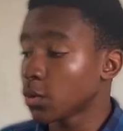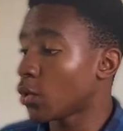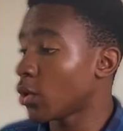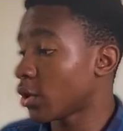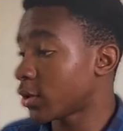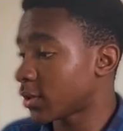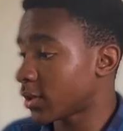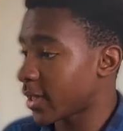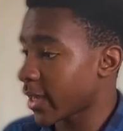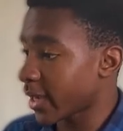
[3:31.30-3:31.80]

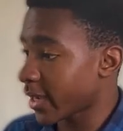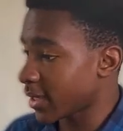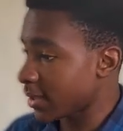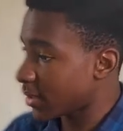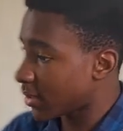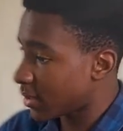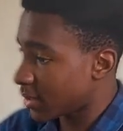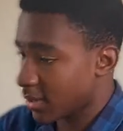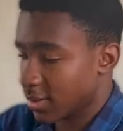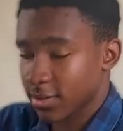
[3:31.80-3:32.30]
work that
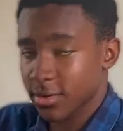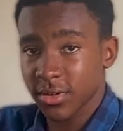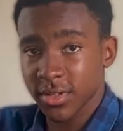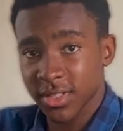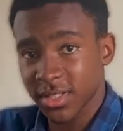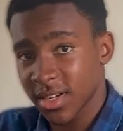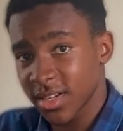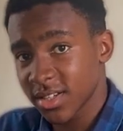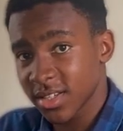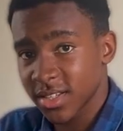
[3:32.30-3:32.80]
is
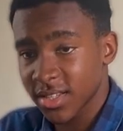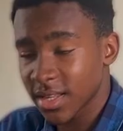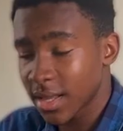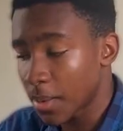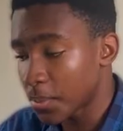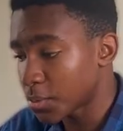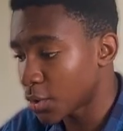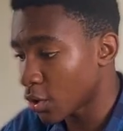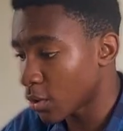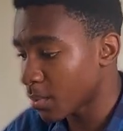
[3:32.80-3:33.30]
concerning this
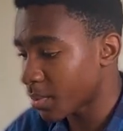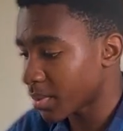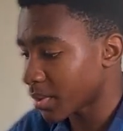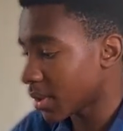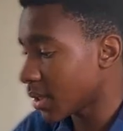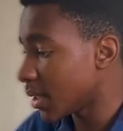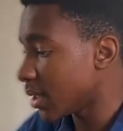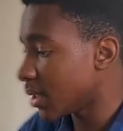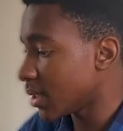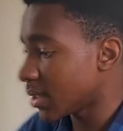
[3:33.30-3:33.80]
laptop
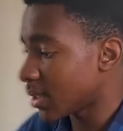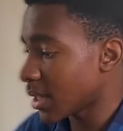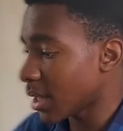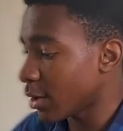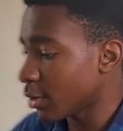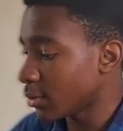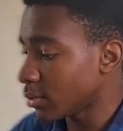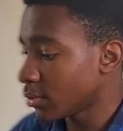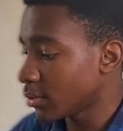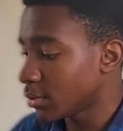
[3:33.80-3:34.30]
is
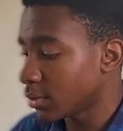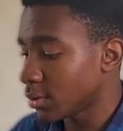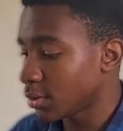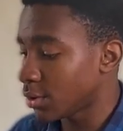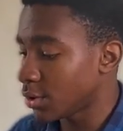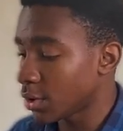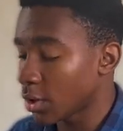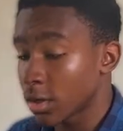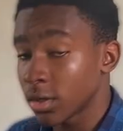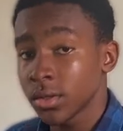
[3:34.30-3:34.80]
now
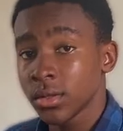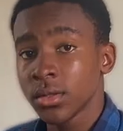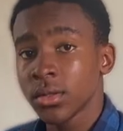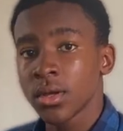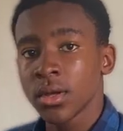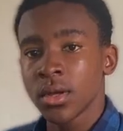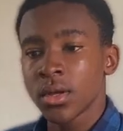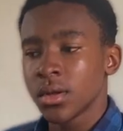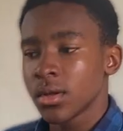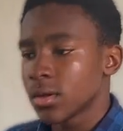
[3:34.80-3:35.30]
done.
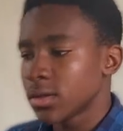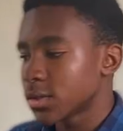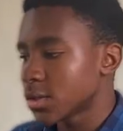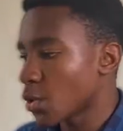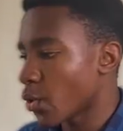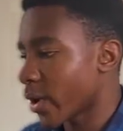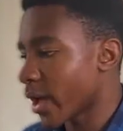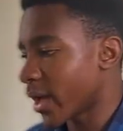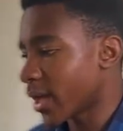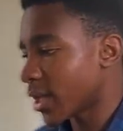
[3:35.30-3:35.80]
So
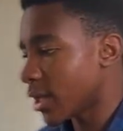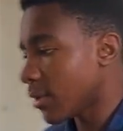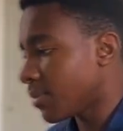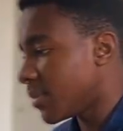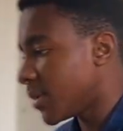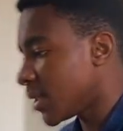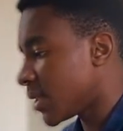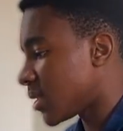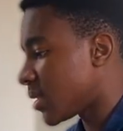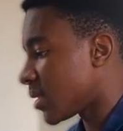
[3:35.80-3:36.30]
we can keep
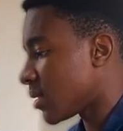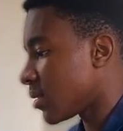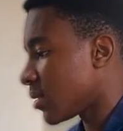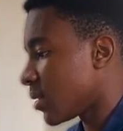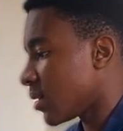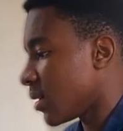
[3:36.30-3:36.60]
this